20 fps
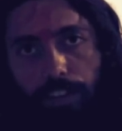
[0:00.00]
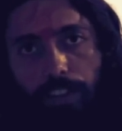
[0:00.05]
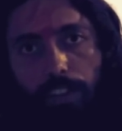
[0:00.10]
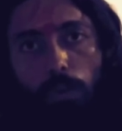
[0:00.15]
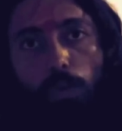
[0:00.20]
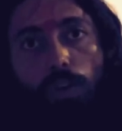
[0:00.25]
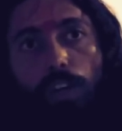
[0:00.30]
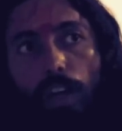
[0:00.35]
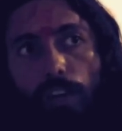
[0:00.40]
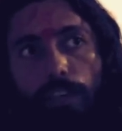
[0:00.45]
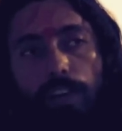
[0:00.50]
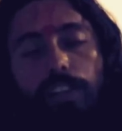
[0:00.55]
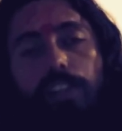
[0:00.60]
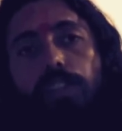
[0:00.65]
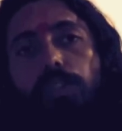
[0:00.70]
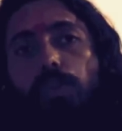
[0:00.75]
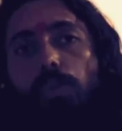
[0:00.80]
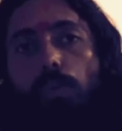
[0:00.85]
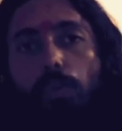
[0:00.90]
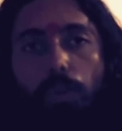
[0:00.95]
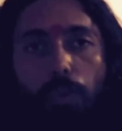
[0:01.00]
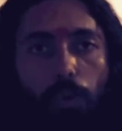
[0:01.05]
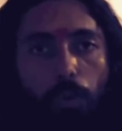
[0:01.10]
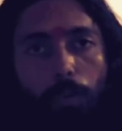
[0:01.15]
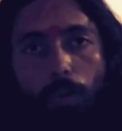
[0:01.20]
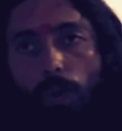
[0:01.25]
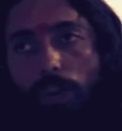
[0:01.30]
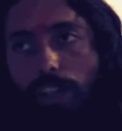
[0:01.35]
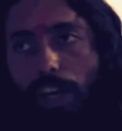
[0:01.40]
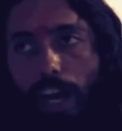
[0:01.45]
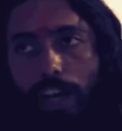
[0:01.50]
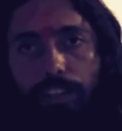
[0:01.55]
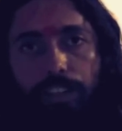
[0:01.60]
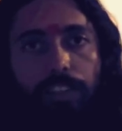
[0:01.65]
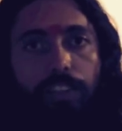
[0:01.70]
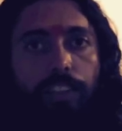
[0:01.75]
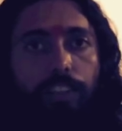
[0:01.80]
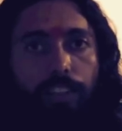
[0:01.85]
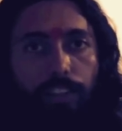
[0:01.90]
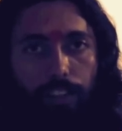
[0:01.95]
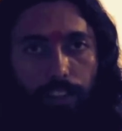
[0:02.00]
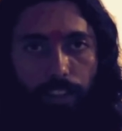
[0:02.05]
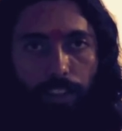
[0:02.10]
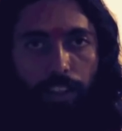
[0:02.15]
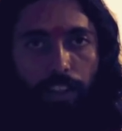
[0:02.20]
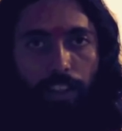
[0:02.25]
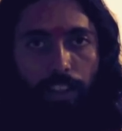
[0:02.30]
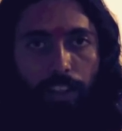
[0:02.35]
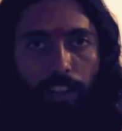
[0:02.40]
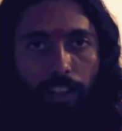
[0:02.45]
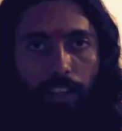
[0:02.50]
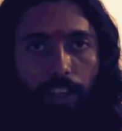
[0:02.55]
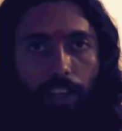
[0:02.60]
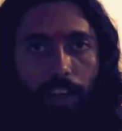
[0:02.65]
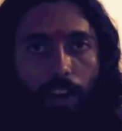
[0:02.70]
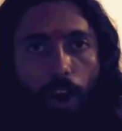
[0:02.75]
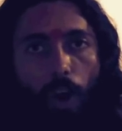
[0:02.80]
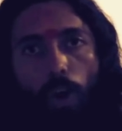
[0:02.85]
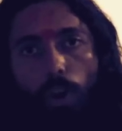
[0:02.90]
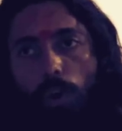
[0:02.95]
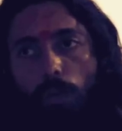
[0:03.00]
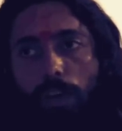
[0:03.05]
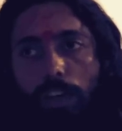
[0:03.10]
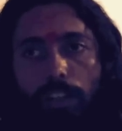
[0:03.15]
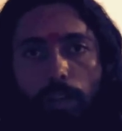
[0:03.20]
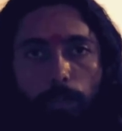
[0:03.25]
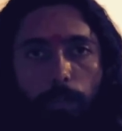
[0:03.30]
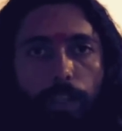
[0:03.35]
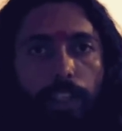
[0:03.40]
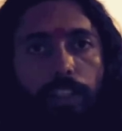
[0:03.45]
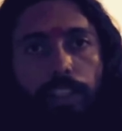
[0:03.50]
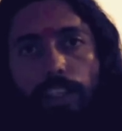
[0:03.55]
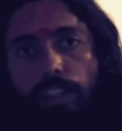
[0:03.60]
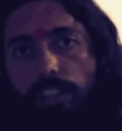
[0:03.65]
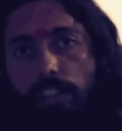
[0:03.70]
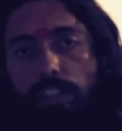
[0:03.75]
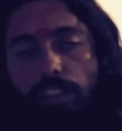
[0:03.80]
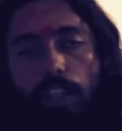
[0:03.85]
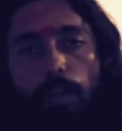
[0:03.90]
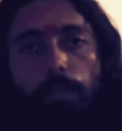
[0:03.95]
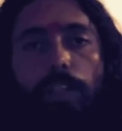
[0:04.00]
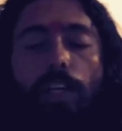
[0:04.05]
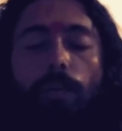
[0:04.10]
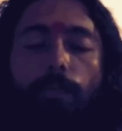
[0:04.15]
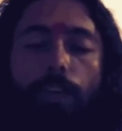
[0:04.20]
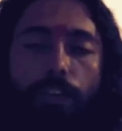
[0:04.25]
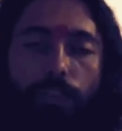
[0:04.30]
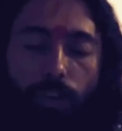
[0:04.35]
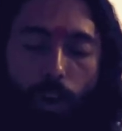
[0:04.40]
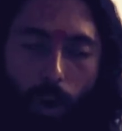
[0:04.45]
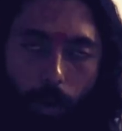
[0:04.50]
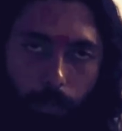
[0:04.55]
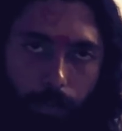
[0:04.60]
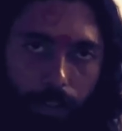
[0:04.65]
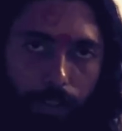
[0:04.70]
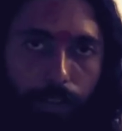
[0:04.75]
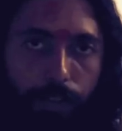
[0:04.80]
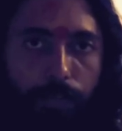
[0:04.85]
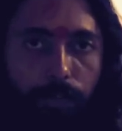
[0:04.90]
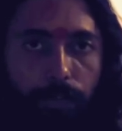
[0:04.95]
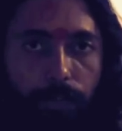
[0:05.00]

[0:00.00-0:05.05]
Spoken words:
to cover the news, to broadcast it all over the print and digital media platforms.